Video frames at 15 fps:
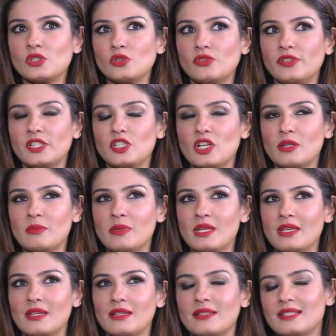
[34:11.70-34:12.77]
who've hit on
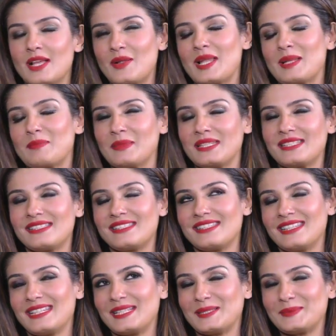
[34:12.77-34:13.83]
me? Now let me
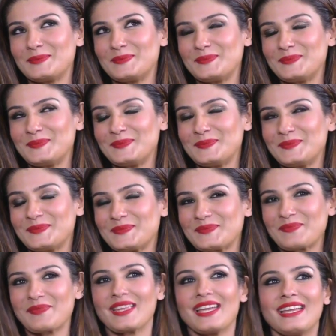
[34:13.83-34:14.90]
see.
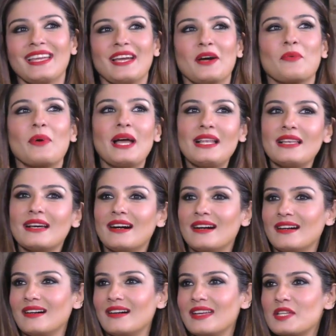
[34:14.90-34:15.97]

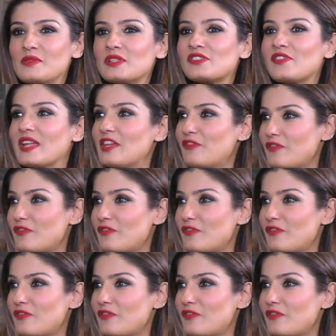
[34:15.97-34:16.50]
Well, it was very